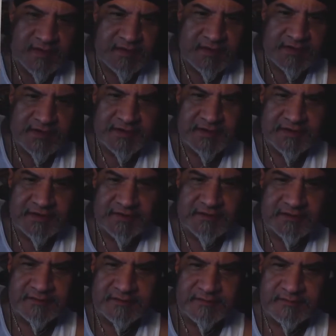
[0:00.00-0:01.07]
I did
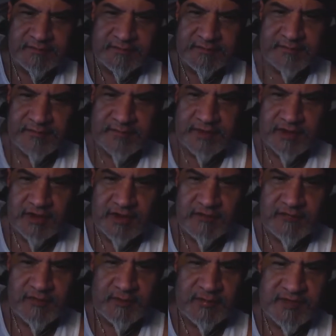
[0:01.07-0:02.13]
the logo
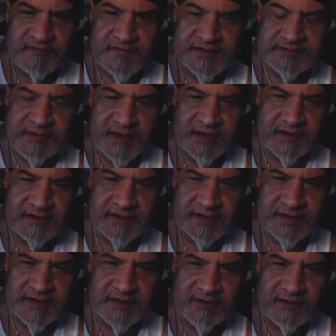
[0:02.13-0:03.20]
for the previous band,
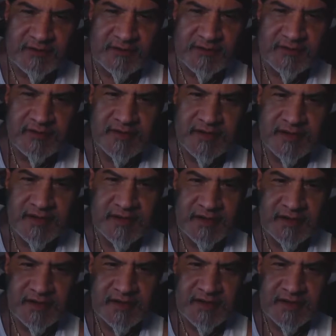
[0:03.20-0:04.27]
you know,
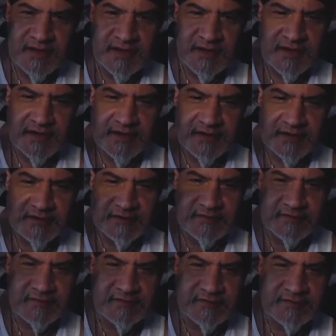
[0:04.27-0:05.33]

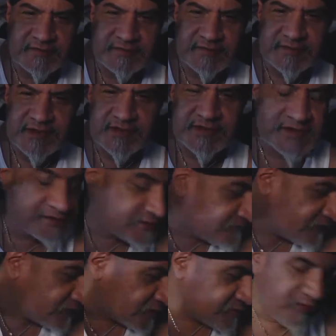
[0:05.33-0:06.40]
and two things
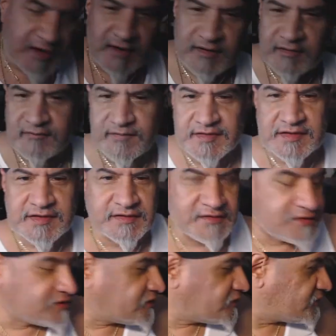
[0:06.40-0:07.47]
I'm very proud of is,
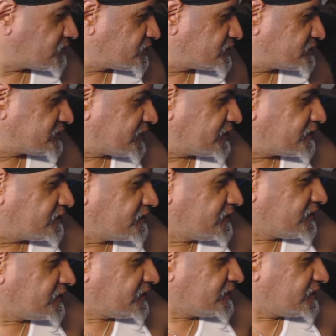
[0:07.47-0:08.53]
you know, it's not
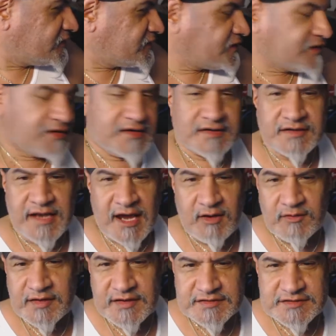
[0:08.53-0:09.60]

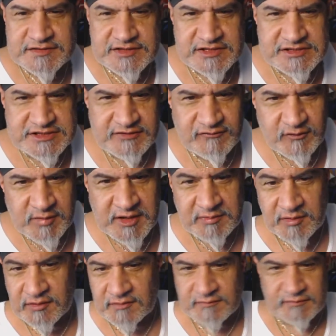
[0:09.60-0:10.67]
nowadays it's easy for
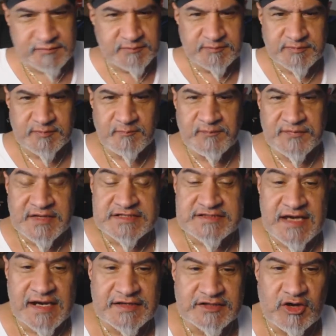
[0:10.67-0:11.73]
people to
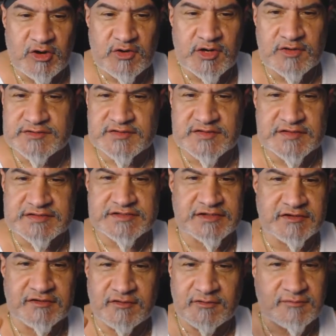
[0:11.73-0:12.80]
design logos. You just,
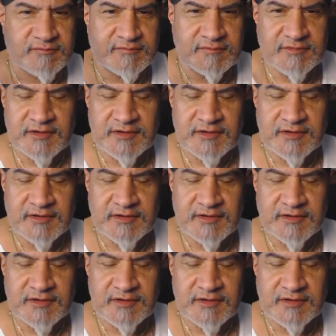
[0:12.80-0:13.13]
you know,